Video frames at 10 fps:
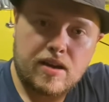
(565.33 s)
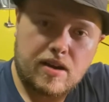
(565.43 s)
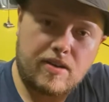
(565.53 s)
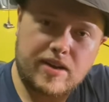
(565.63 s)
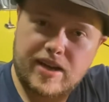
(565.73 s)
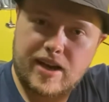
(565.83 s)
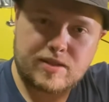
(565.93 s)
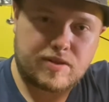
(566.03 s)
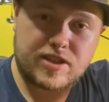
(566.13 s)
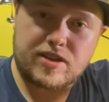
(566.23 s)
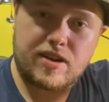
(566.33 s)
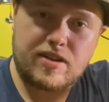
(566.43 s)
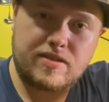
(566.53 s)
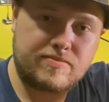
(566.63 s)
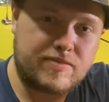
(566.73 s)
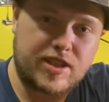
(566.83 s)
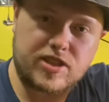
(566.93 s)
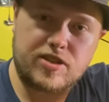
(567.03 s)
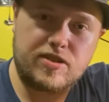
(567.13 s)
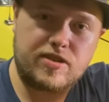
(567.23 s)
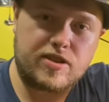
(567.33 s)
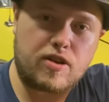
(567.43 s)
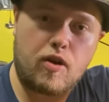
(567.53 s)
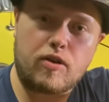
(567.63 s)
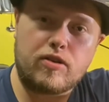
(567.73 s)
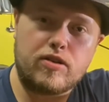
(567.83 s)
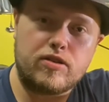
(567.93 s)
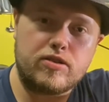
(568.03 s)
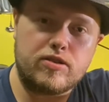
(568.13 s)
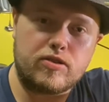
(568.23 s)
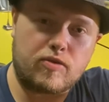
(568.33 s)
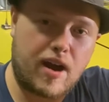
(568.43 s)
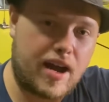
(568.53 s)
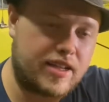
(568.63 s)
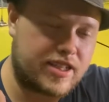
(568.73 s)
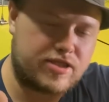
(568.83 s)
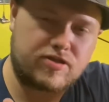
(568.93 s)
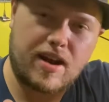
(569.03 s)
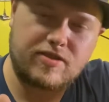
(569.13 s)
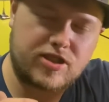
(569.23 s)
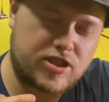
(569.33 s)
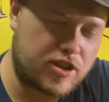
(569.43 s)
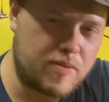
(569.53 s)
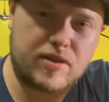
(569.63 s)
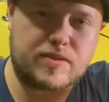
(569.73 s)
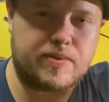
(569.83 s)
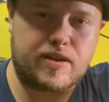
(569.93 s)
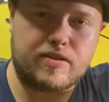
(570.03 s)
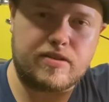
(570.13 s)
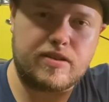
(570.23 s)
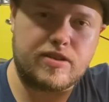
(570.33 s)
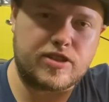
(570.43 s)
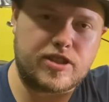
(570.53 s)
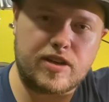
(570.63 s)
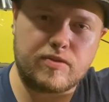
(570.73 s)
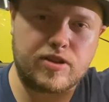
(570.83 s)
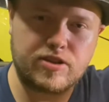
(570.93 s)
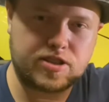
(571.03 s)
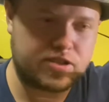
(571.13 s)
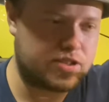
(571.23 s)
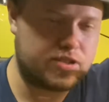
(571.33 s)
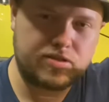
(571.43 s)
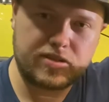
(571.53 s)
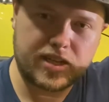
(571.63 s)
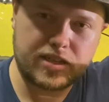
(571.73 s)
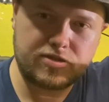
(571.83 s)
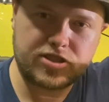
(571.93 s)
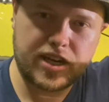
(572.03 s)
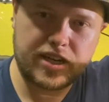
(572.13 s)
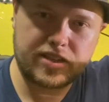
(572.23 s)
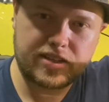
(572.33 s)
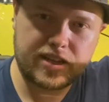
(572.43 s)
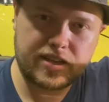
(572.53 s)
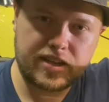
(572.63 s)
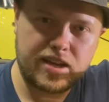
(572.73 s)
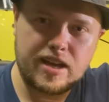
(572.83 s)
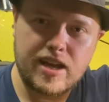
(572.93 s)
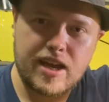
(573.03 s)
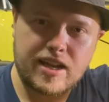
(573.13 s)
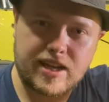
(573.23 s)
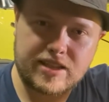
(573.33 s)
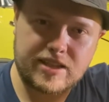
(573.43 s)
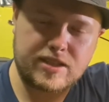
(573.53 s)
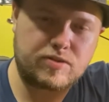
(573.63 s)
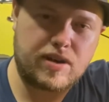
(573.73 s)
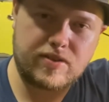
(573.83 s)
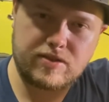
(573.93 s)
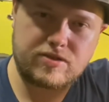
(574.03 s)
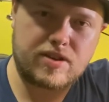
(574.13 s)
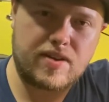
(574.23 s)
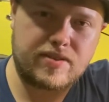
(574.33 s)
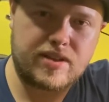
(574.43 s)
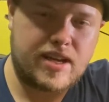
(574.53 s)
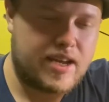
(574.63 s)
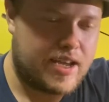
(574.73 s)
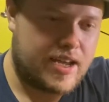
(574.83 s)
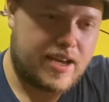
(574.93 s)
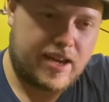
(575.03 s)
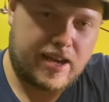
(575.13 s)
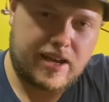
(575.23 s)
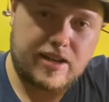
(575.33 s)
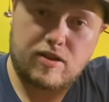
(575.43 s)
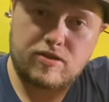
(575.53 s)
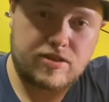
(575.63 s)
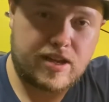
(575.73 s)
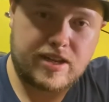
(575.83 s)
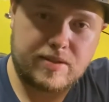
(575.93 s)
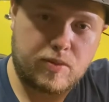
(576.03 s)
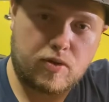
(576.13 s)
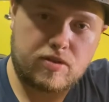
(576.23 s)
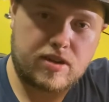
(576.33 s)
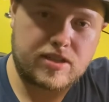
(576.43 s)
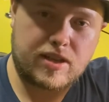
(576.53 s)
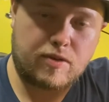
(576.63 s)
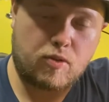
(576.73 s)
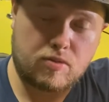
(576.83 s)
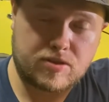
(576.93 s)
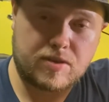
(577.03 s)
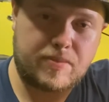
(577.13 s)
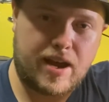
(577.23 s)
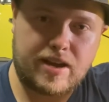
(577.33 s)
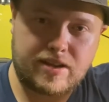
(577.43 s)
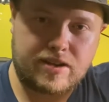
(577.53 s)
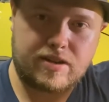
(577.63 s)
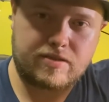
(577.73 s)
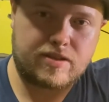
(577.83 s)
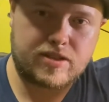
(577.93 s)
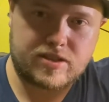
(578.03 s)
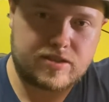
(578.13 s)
Alrighty guys, well it's done. It's good. The car rides and drives so much better. The steering wheel used to do like a little shaking thing like this whenever you would drive it. And don't do that anymore because they were warped so bad, you know, because